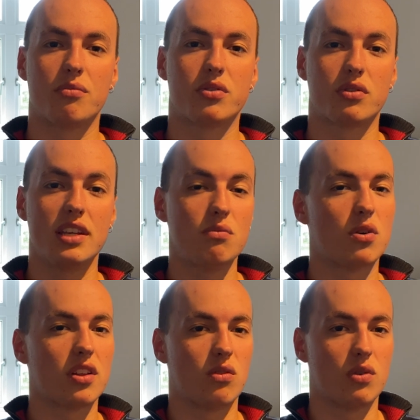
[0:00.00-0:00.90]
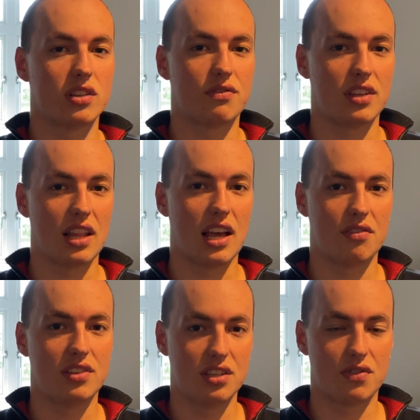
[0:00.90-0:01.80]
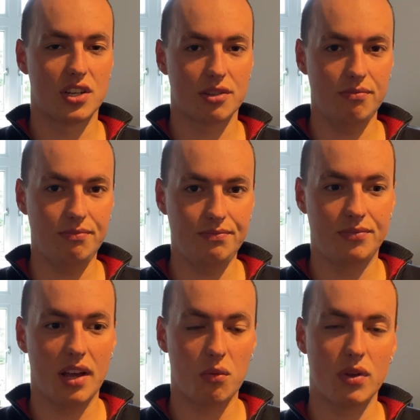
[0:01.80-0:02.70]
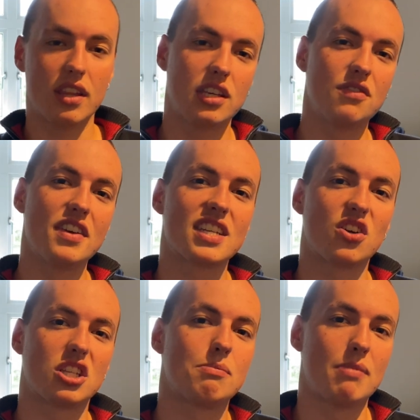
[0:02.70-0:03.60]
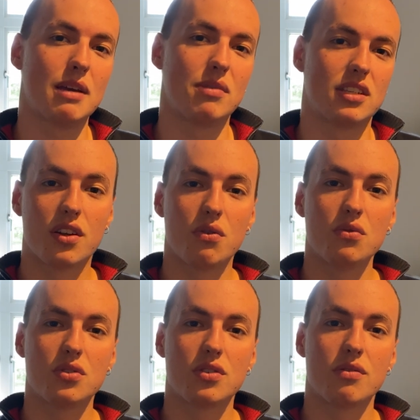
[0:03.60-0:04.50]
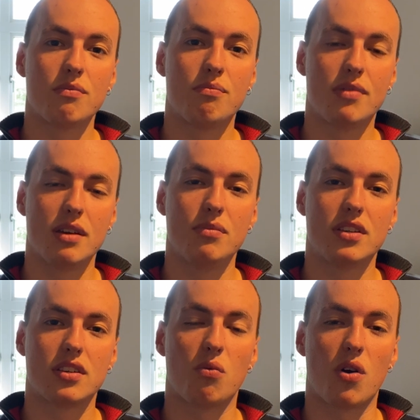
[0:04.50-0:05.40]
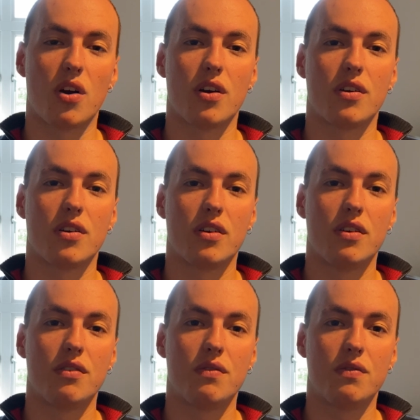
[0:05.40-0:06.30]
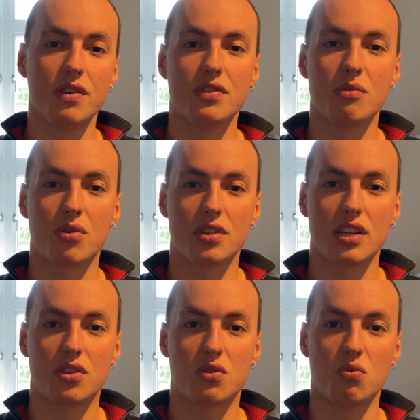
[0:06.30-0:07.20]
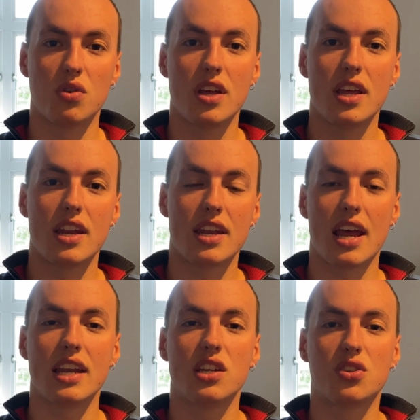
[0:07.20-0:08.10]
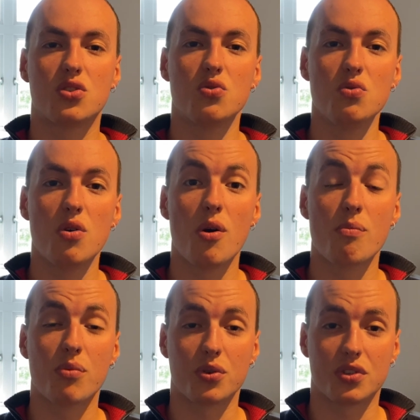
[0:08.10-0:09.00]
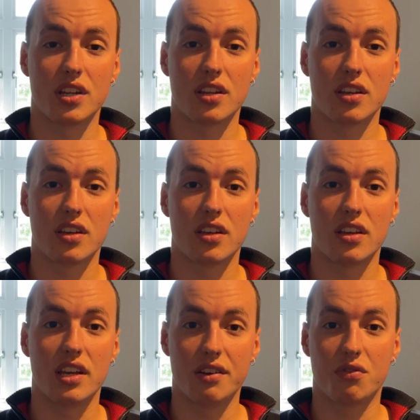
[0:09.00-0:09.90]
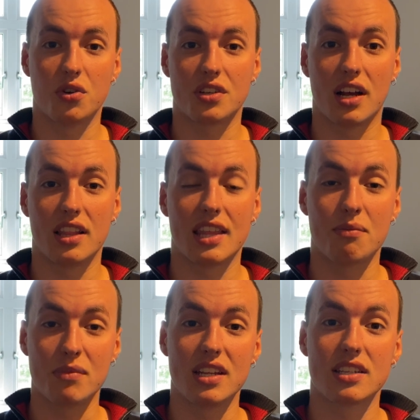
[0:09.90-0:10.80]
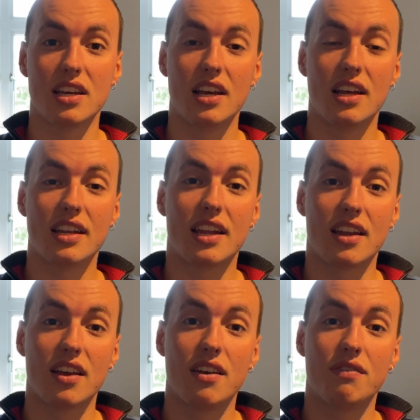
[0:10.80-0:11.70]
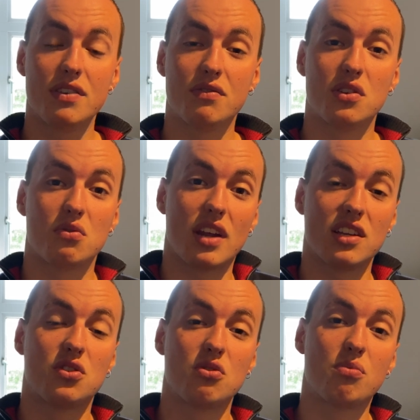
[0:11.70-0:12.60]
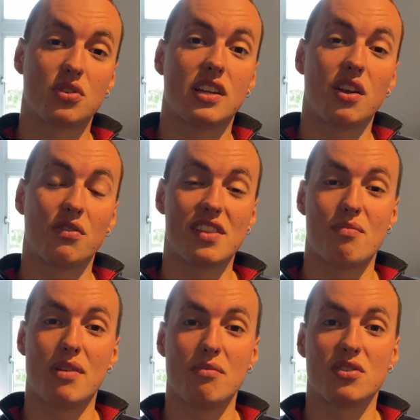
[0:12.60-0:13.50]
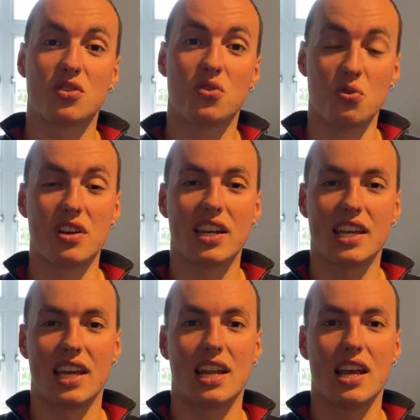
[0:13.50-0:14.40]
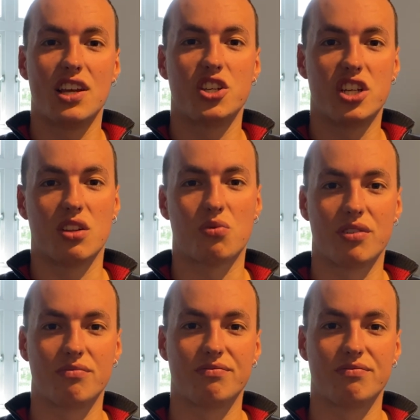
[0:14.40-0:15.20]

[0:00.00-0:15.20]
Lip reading: to clean water the rest of their life, these fish. And when these fish got babies, those babies were 50% to 92% infertile. That means that 50 to 92% of their babies couldn't get children.